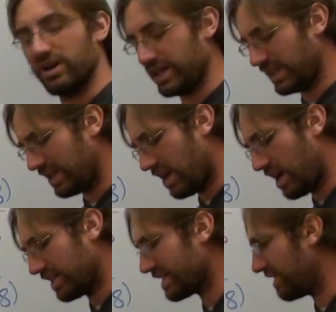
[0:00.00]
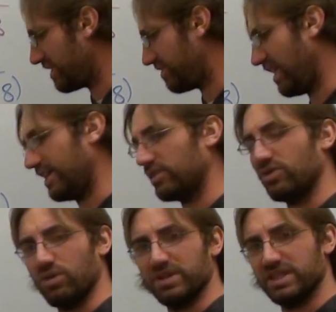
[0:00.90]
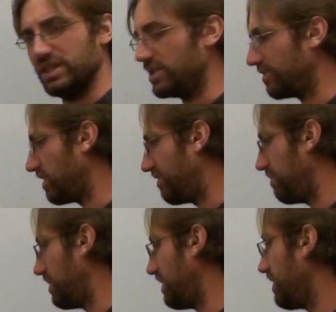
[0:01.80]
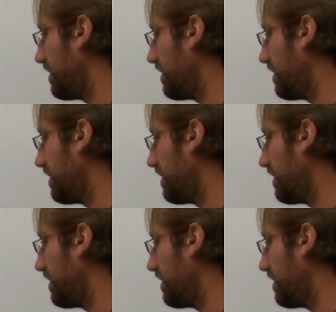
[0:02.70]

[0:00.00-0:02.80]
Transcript: And I say, no, I'll just leave it in factored form. It's easier for everybody.